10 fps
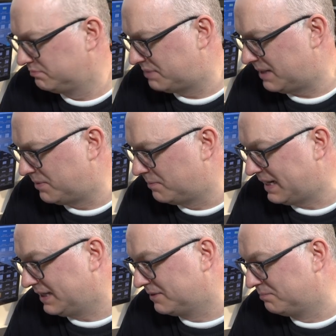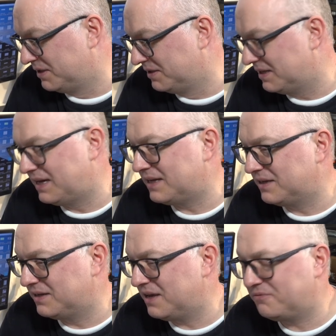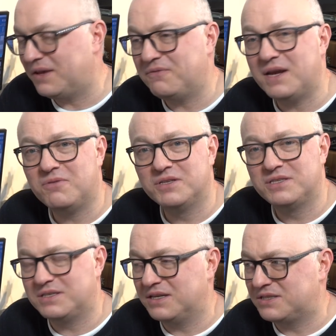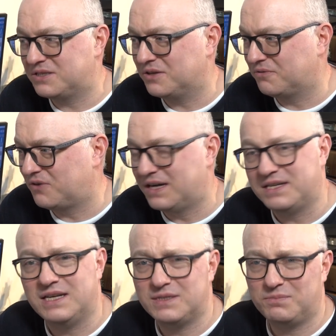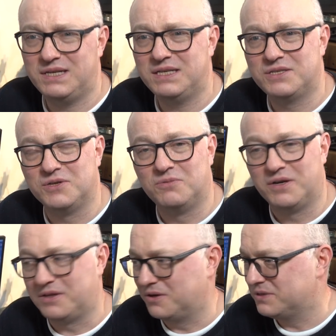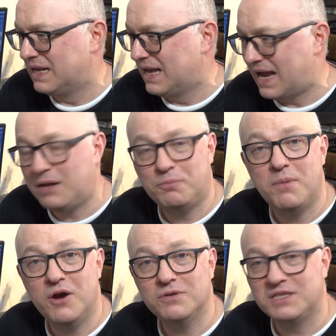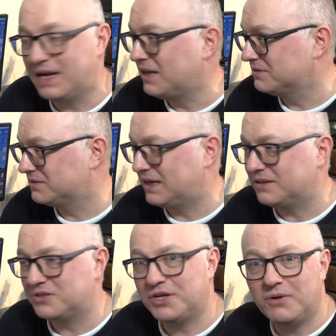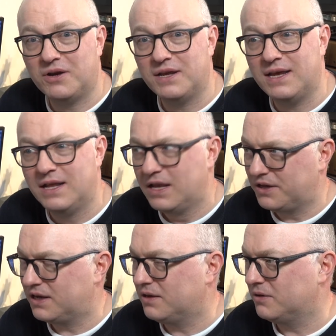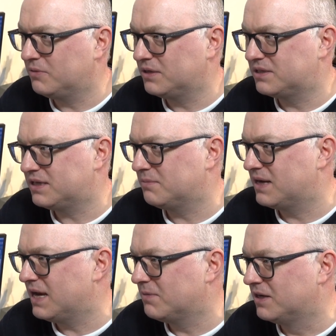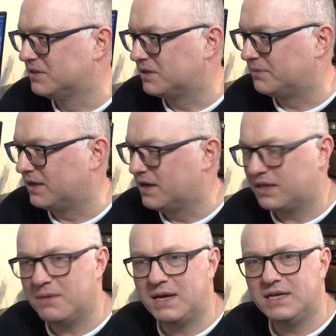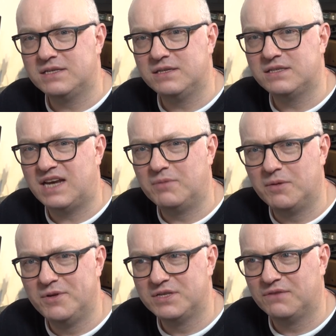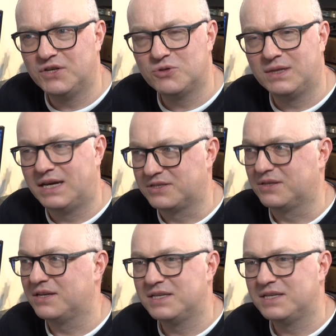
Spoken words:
paper bag, but if anyone's stuck for ideas, please do one of those. I'll promote it. I'll show it on here. You can stick my name on it or something. The amazing Tecmo music visualizer that